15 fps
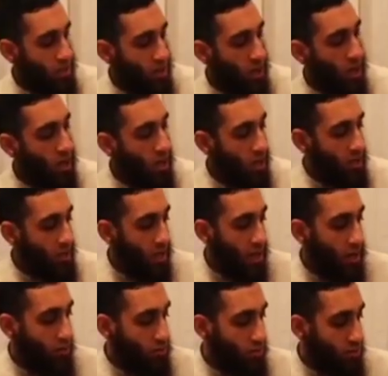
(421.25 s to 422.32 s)
to highlight
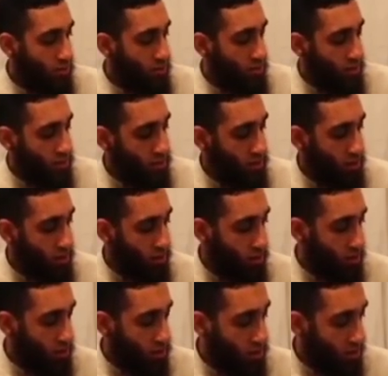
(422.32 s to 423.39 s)
how the
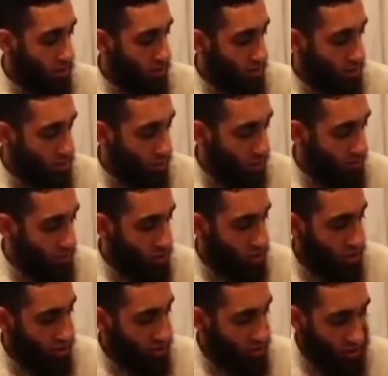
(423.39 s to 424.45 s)
12
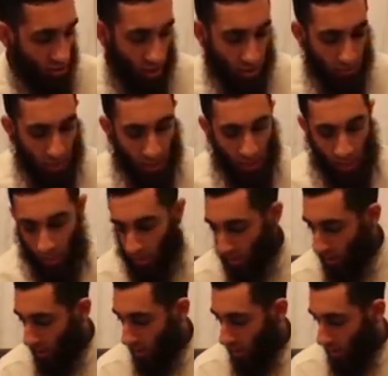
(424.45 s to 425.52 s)
Shias degrade Mecca
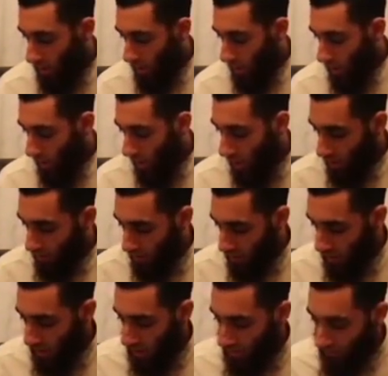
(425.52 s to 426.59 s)
and
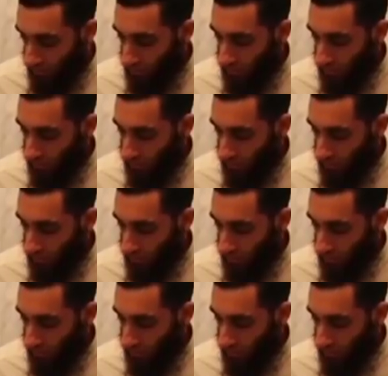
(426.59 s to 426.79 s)
Medina.